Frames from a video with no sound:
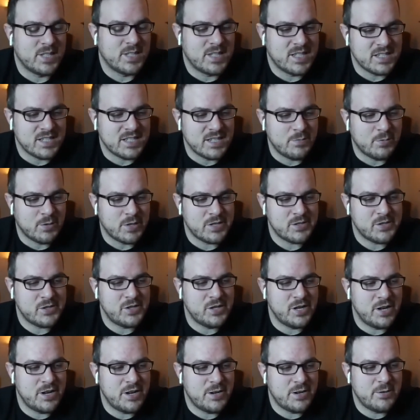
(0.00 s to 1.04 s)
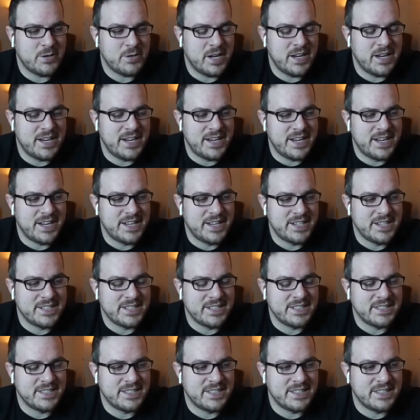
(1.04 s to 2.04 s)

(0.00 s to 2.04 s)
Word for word: Disney Plus show, and